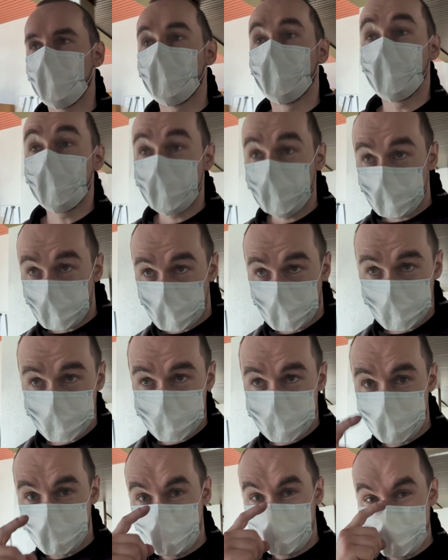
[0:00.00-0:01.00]
what you could
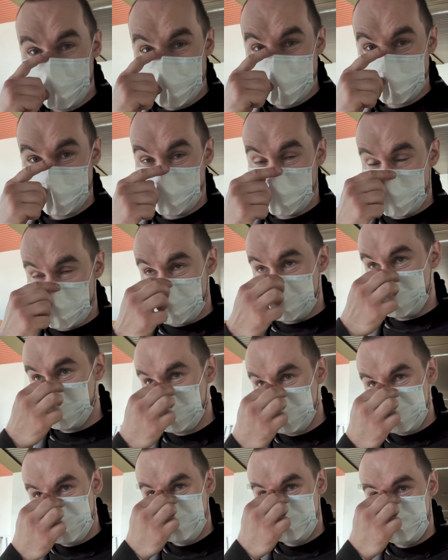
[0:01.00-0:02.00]
see yesterday
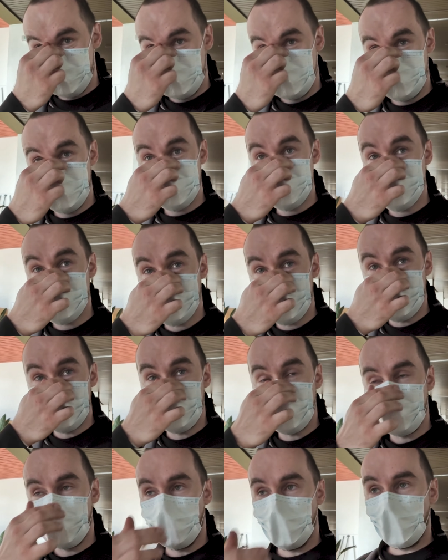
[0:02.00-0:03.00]
uh,
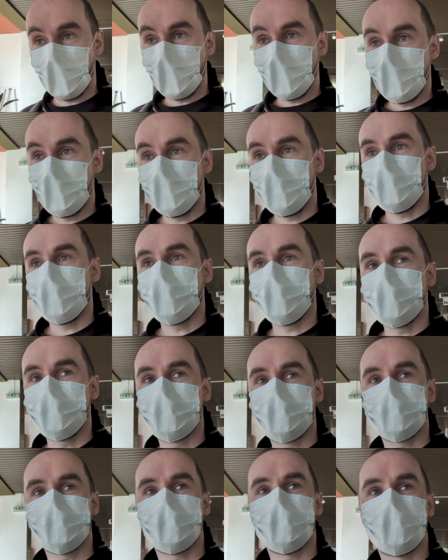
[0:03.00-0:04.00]
yesterday
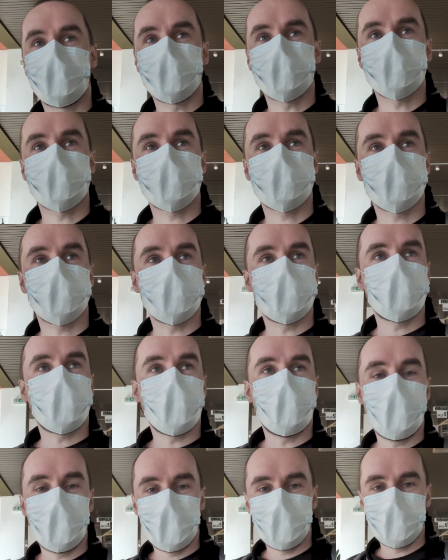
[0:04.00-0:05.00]
it was
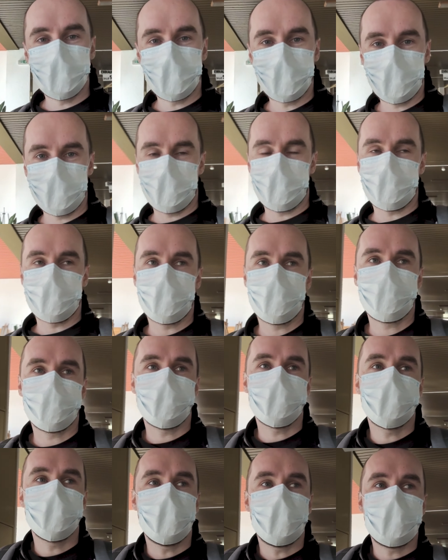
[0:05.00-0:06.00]
community prayer
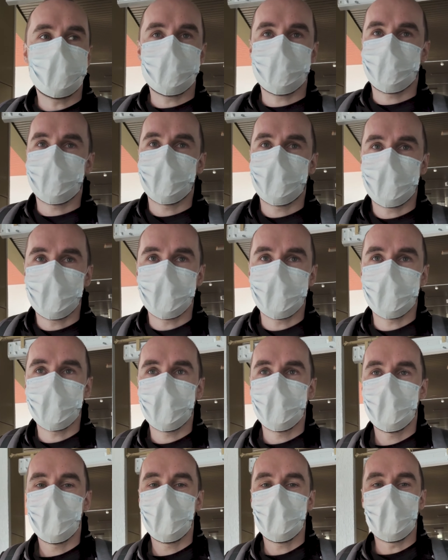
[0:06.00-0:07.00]
for the end of the day
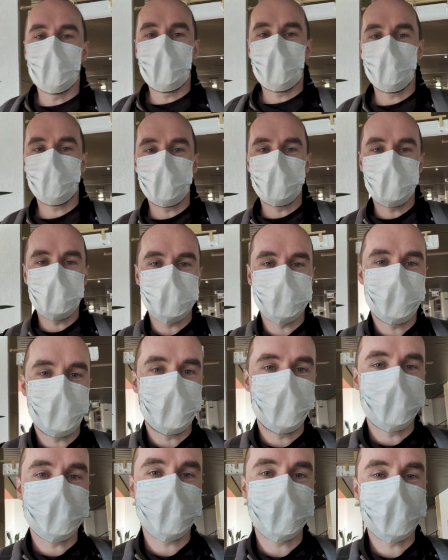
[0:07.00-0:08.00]
and I think it's
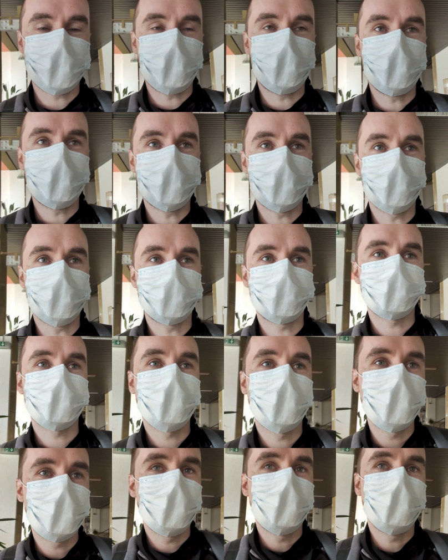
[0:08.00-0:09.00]
very necessary to
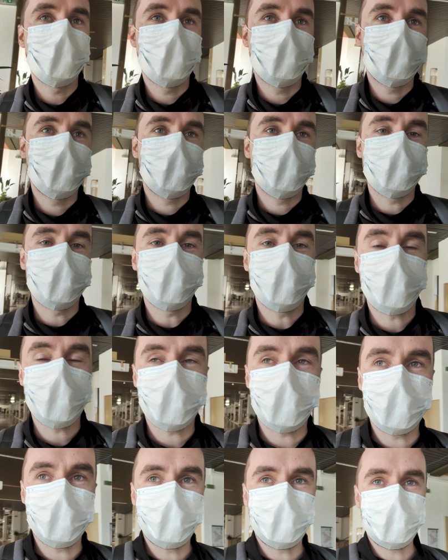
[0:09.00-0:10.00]
not
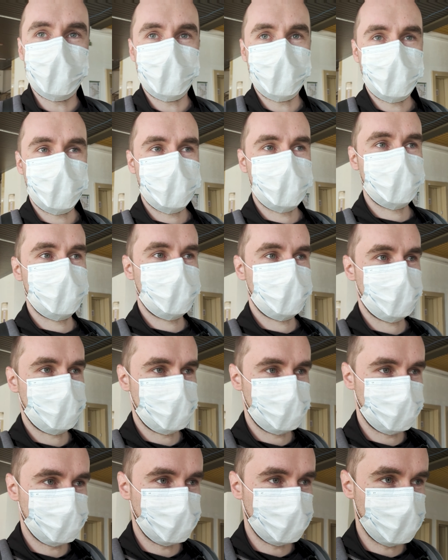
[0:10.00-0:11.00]
only
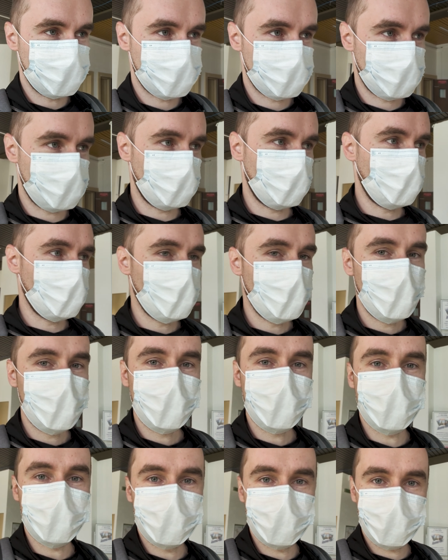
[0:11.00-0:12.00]
do this
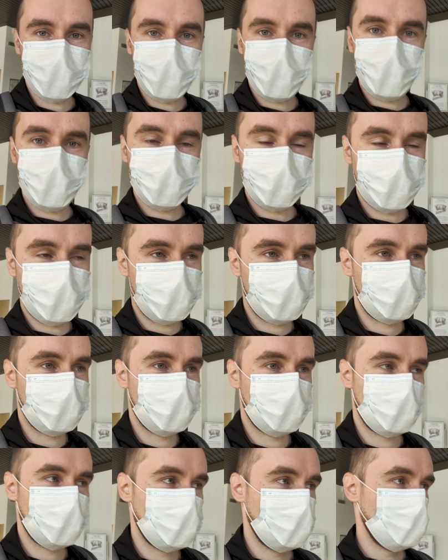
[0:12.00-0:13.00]
in your home
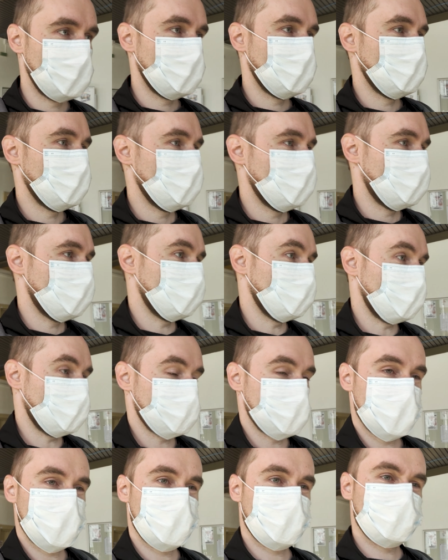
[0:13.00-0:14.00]

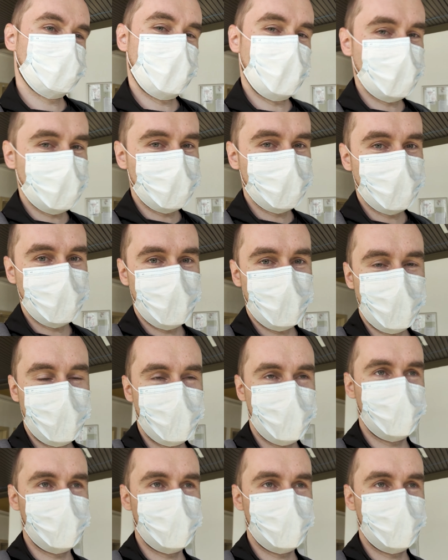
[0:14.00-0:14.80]
because this was made on the